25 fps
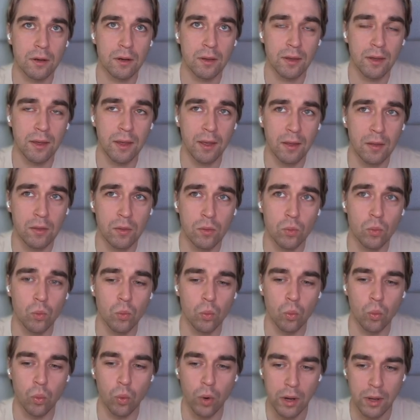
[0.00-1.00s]
get
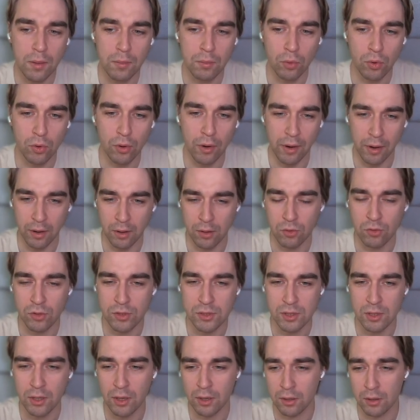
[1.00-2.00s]
way more
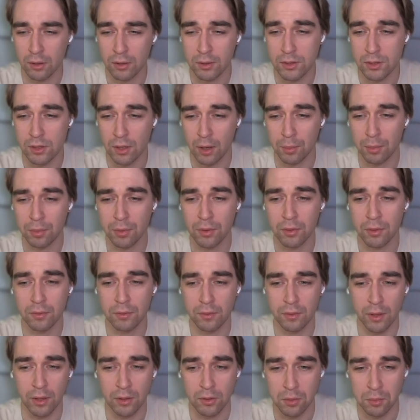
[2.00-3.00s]
accuracy, at least upper
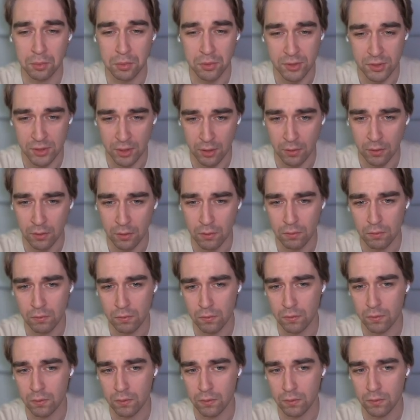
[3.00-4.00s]

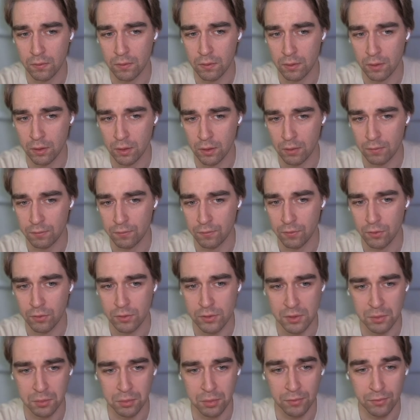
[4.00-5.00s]
90% than I have, for
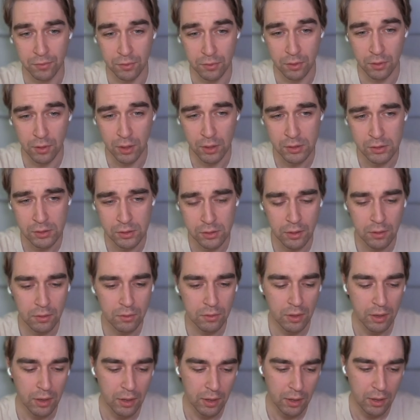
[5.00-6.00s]
example, for the dense layer.
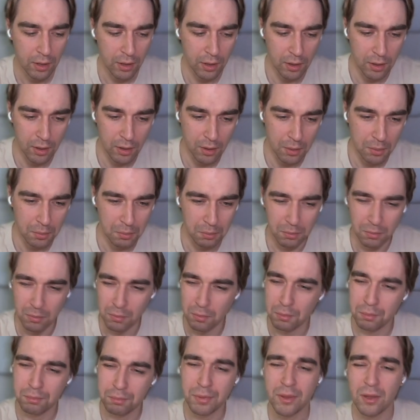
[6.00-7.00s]

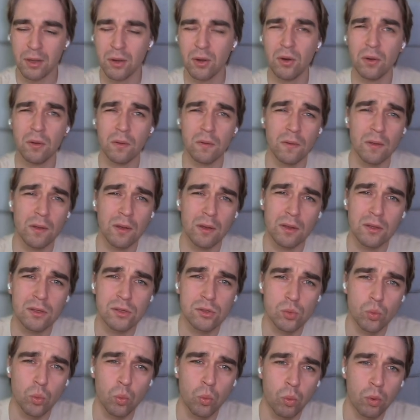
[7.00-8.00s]
But I don't think
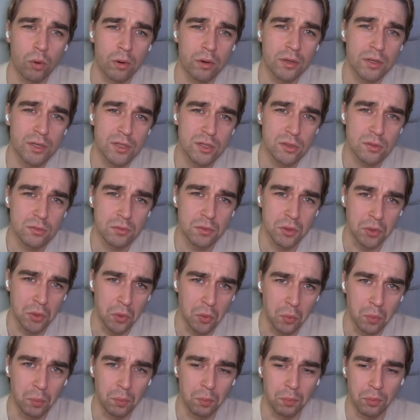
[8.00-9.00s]
it's worth,
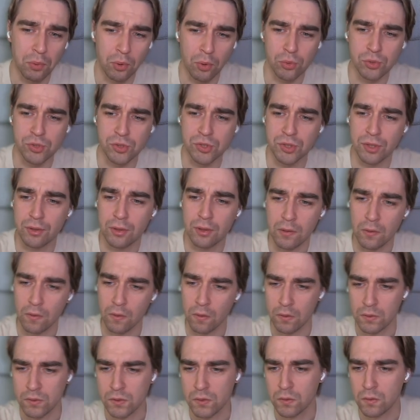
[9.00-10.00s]
posting
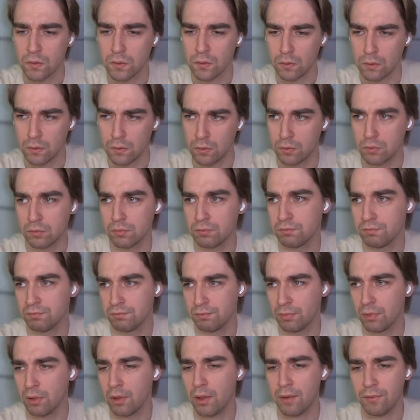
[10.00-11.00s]
it as the
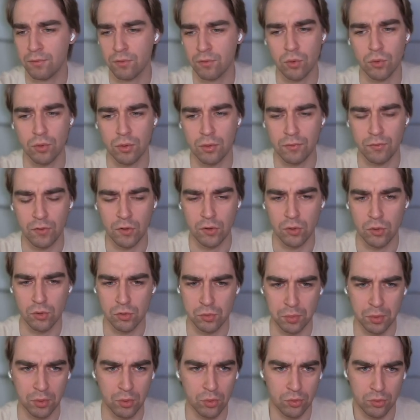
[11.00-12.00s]
live coding
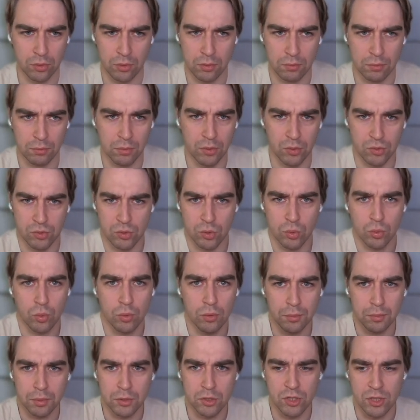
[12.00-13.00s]
videos, because it
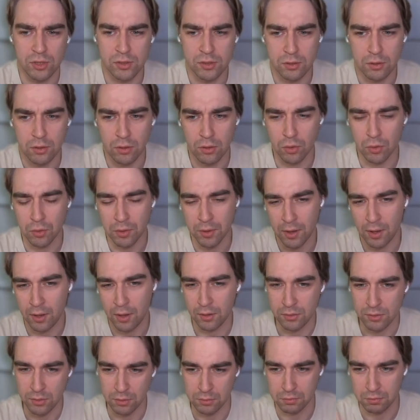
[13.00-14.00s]
will be just, oh,
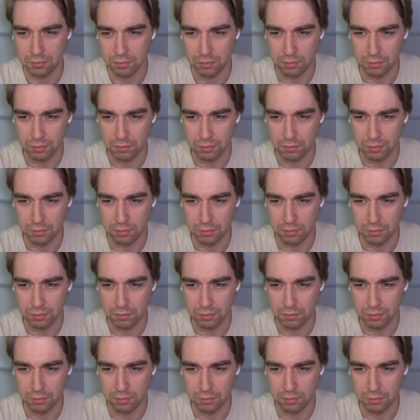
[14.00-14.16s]
okay, so